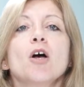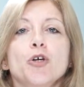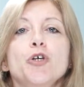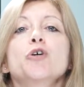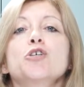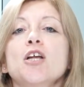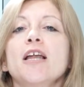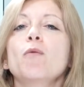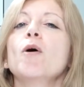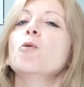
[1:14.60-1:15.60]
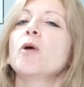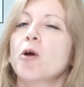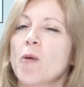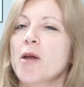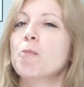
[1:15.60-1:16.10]
Usually when we
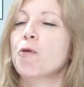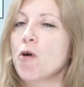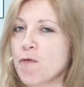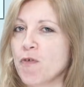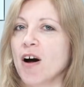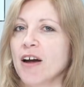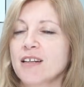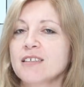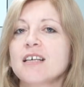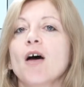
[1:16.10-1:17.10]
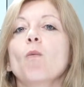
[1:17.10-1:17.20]
create profiles,